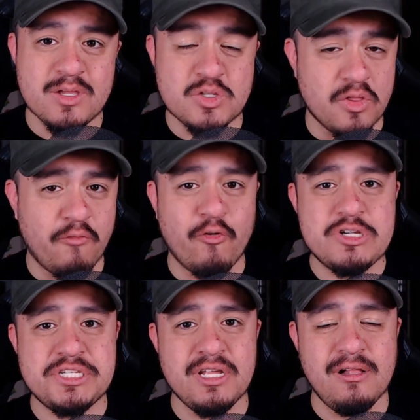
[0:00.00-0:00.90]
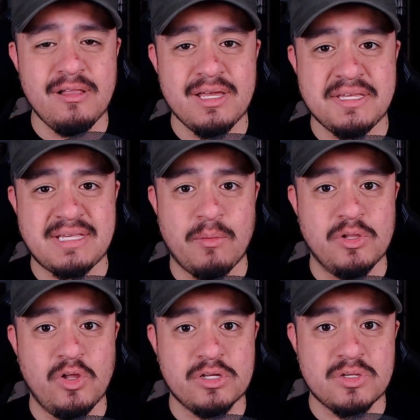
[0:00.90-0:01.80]
So the first still is how
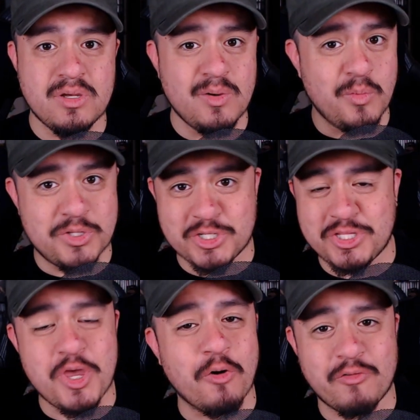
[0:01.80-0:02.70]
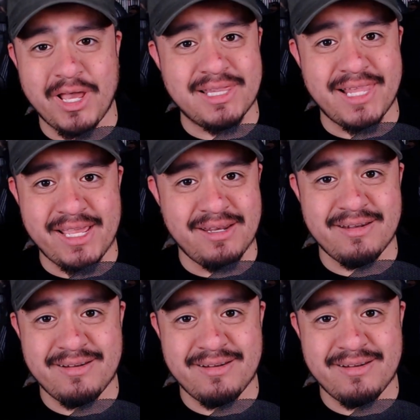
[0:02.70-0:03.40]
it looked with just the overhead light.